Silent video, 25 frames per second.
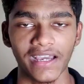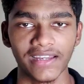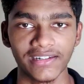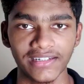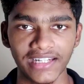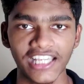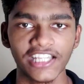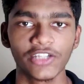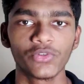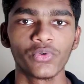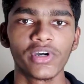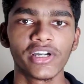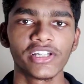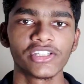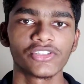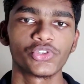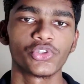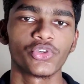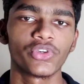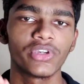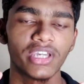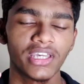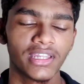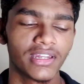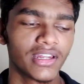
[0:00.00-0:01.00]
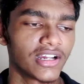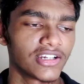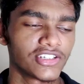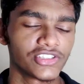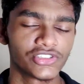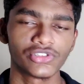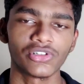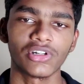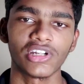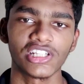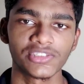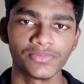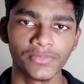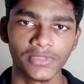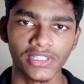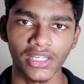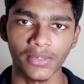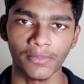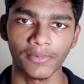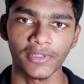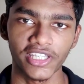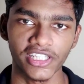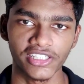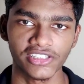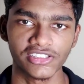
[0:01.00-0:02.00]
And likewise, you can uninstall as many
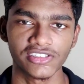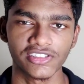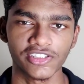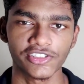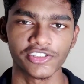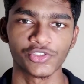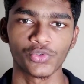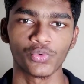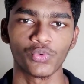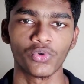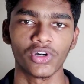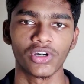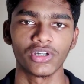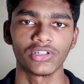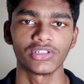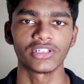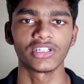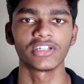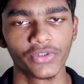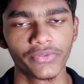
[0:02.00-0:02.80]
applications as you want.